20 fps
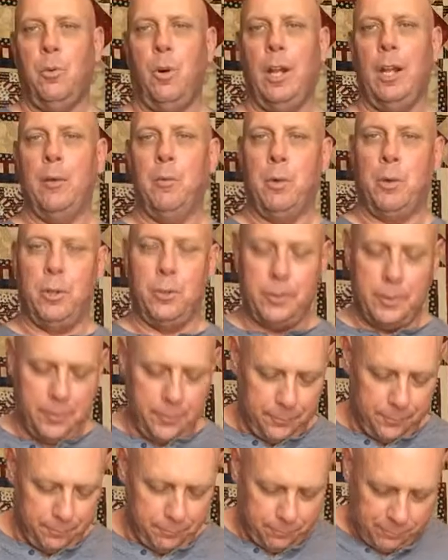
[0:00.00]
Wally World.
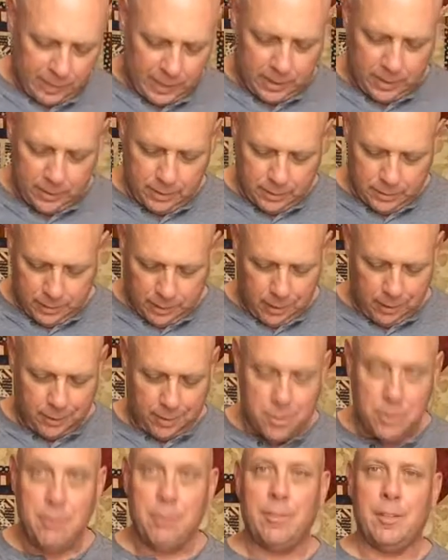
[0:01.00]
I'll
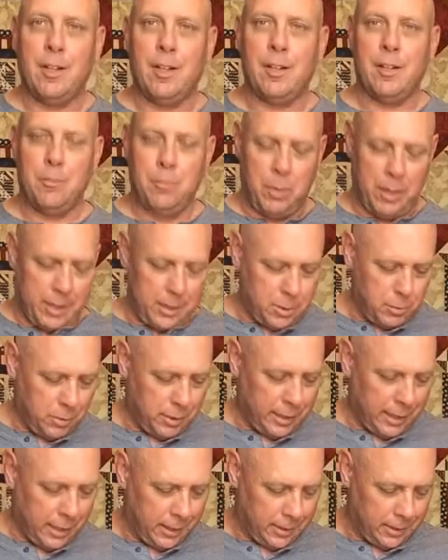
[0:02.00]
let you fill in the blanks
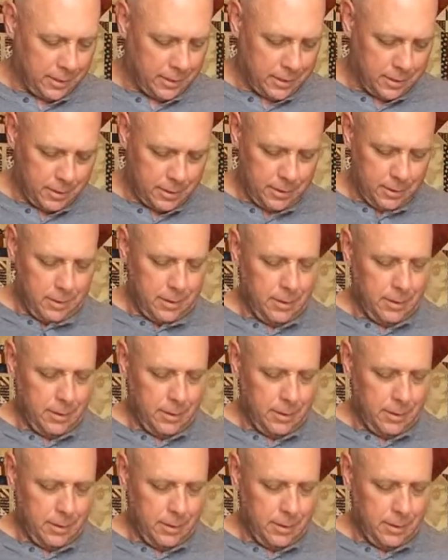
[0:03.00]
what that is.